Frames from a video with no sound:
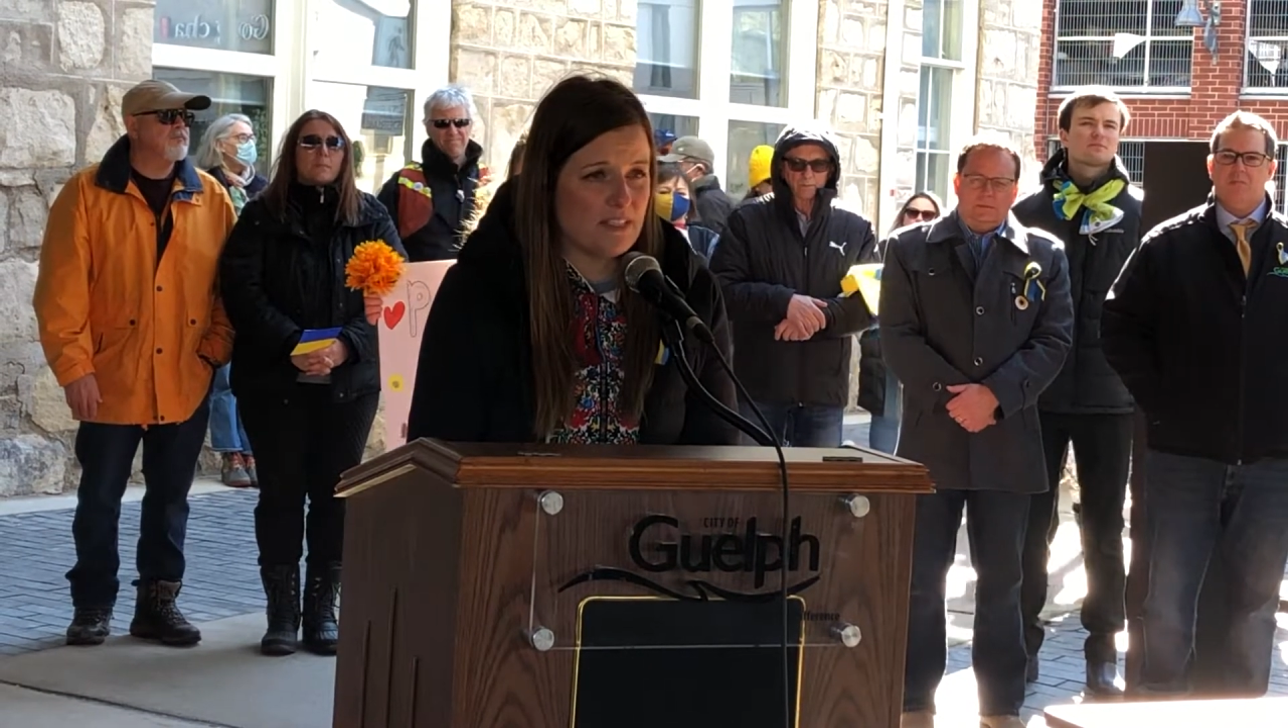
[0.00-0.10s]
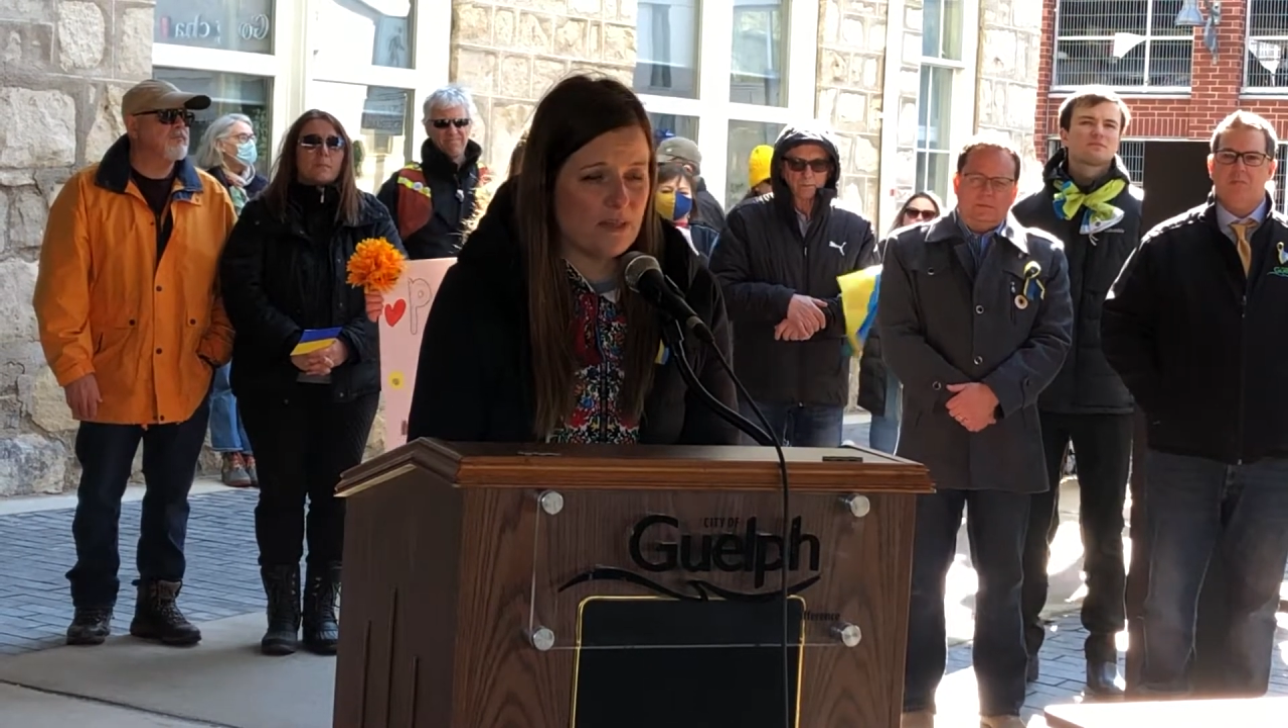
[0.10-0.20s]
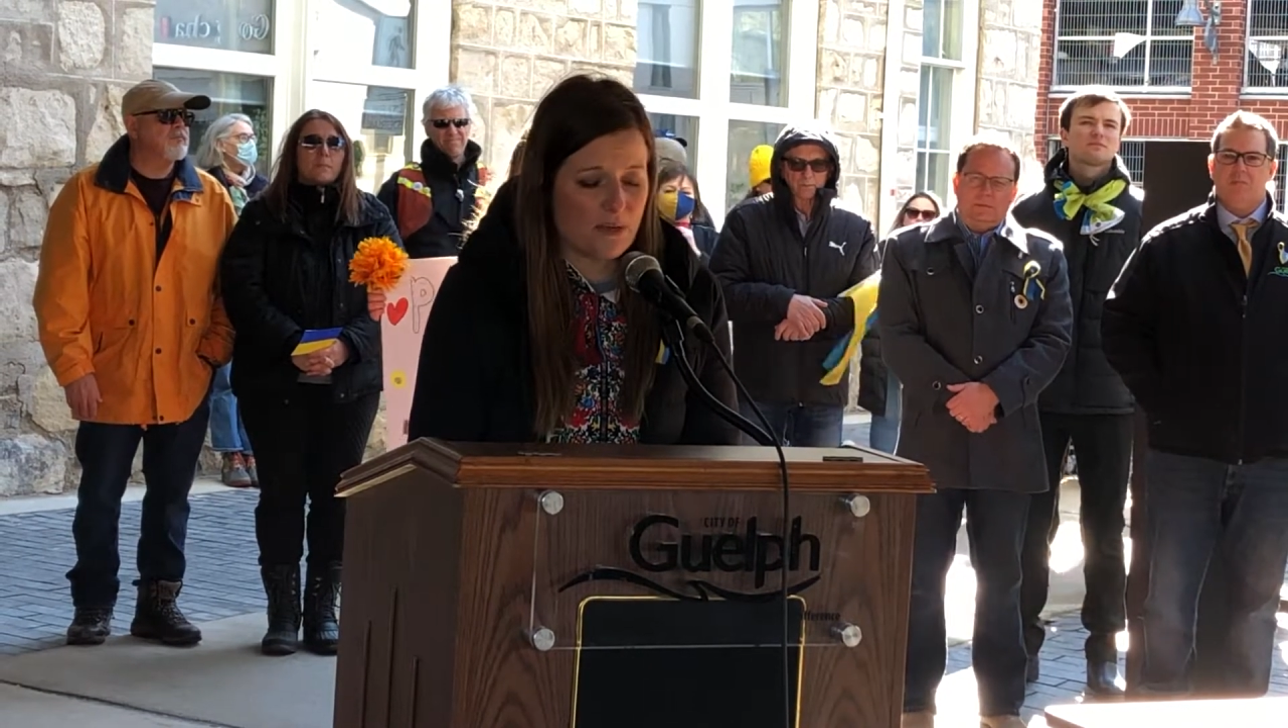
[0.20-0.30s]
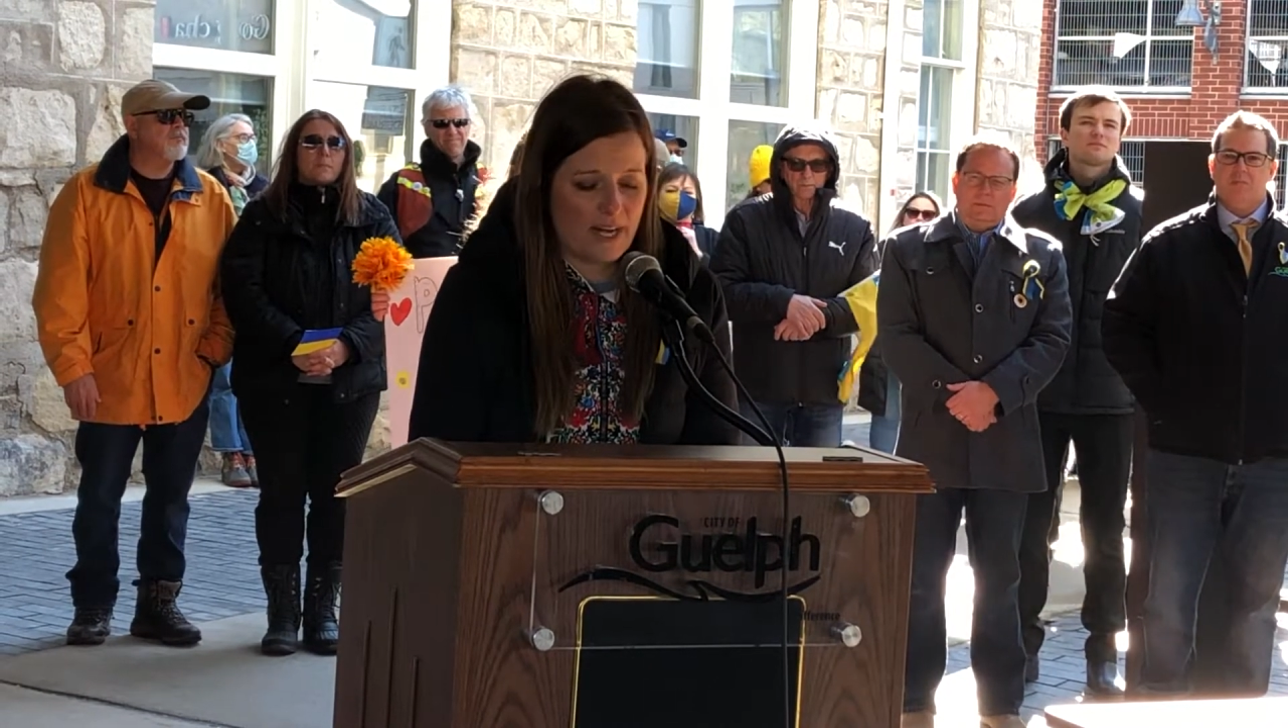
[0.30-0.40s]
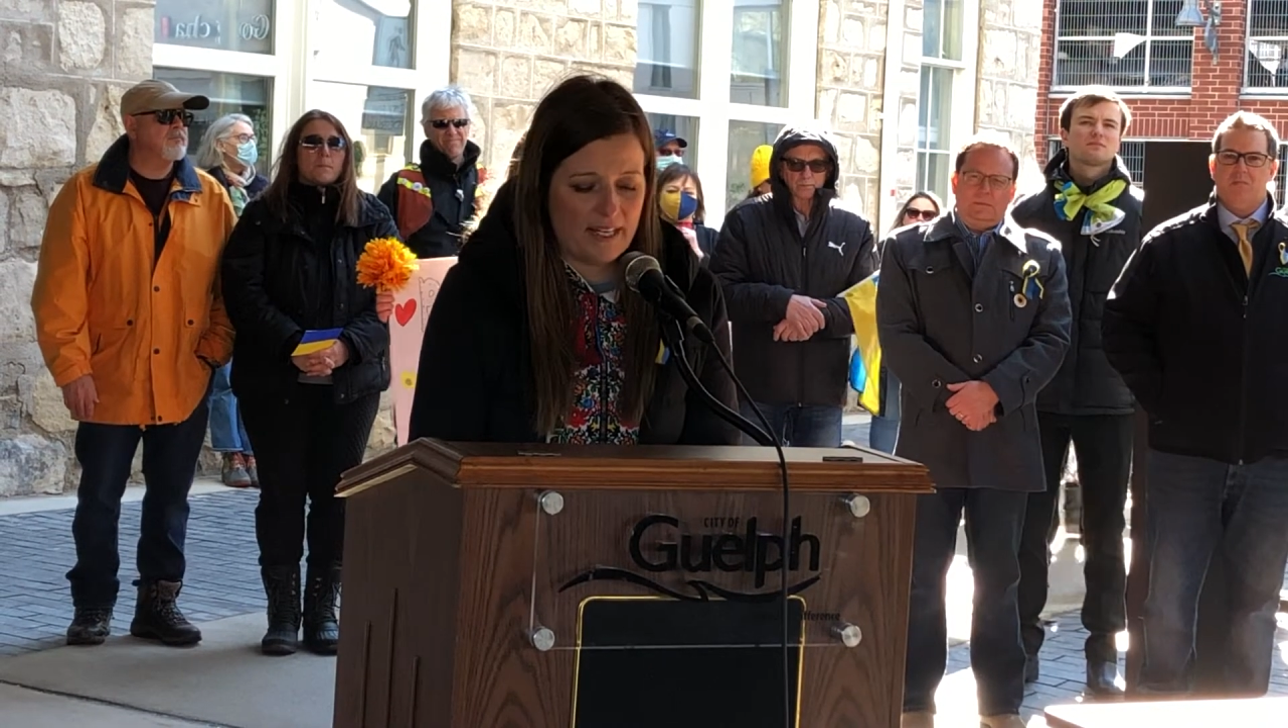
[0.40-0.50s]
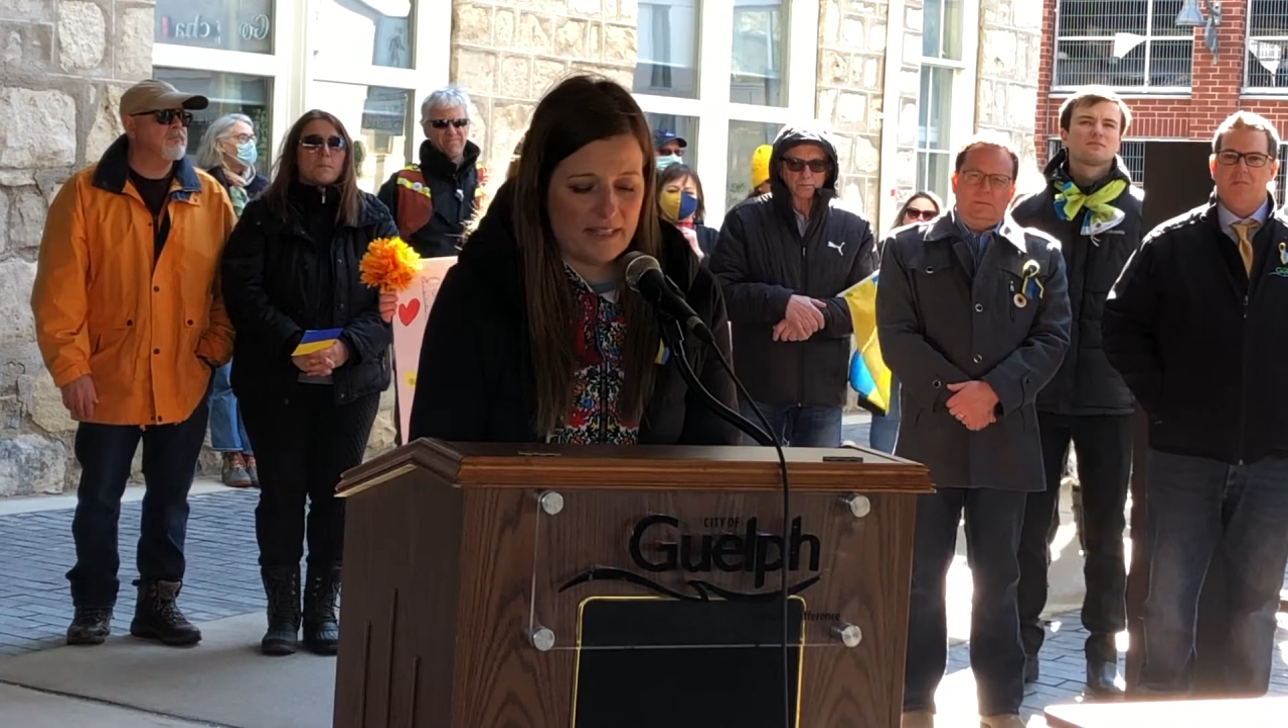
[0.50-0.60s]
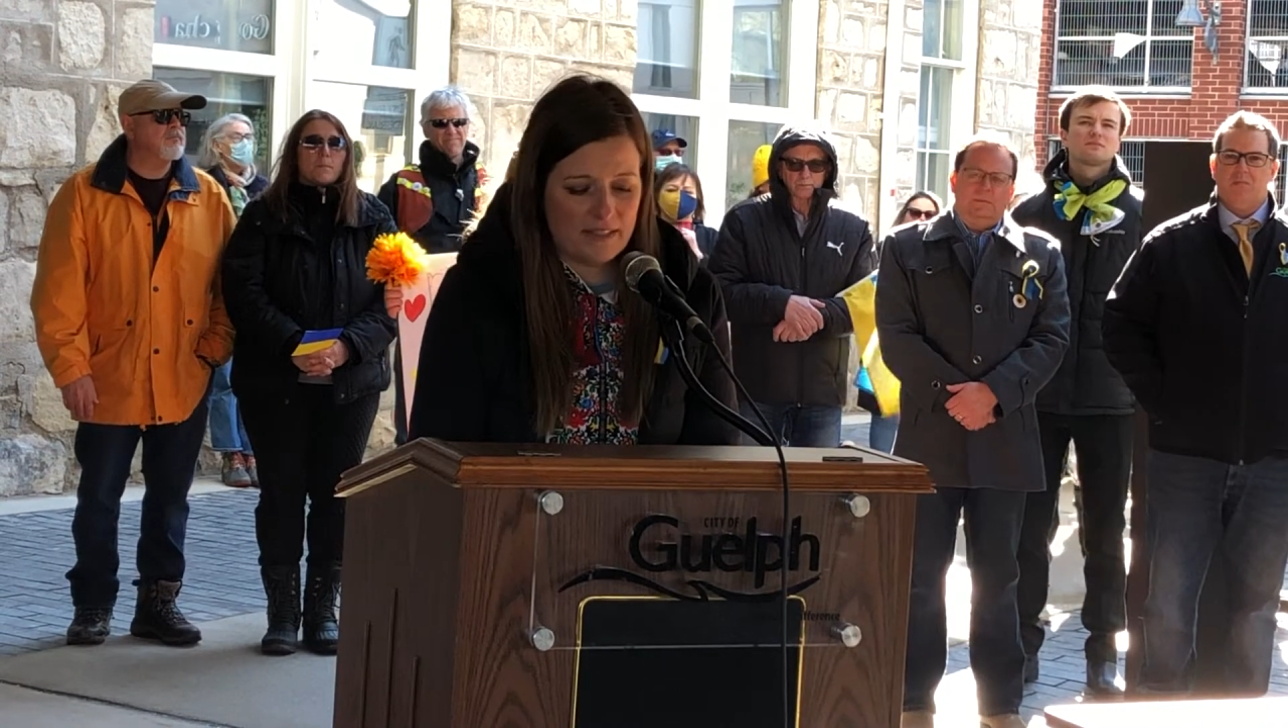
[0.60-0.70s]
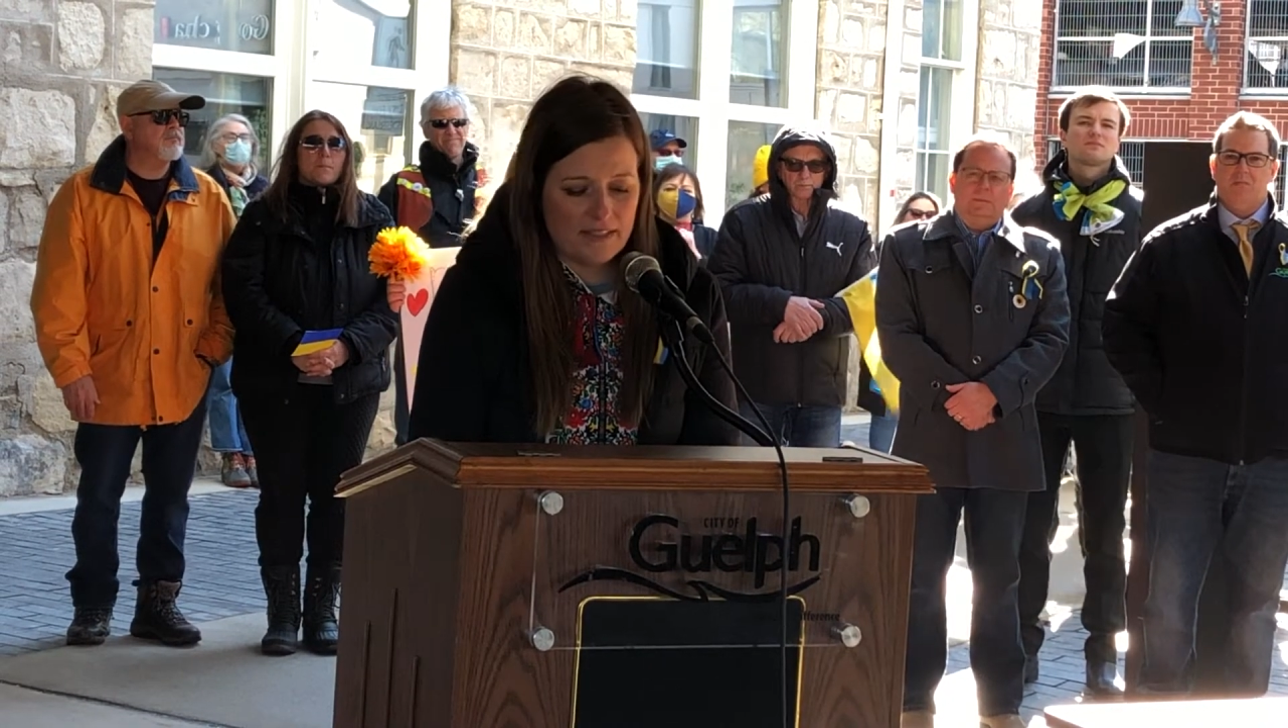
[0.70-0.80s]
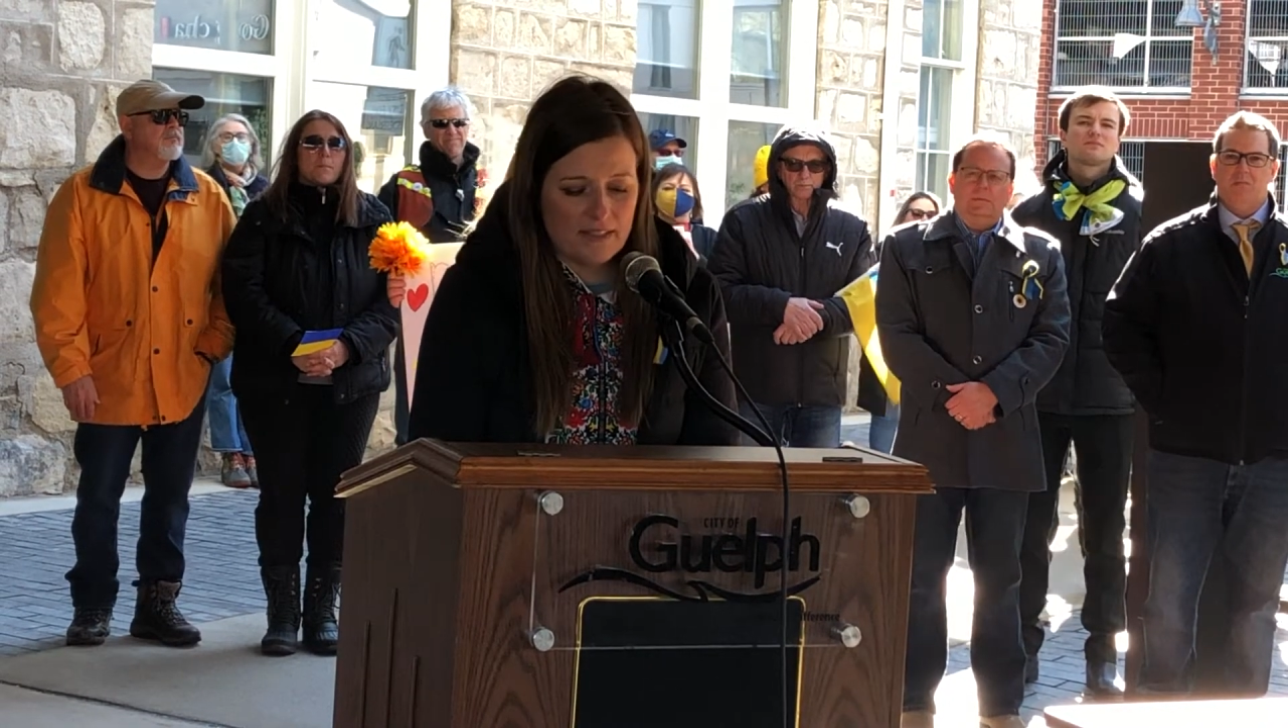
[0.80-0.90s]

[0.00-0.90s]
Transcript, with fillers: in Ukraine.